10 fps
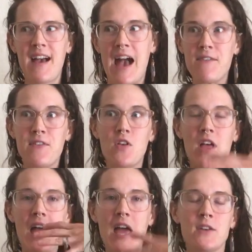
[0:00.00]
I
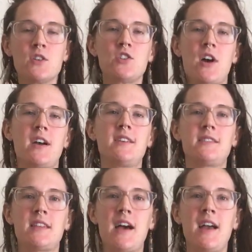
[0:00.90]
feel
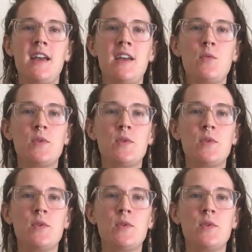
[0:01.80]
energized. I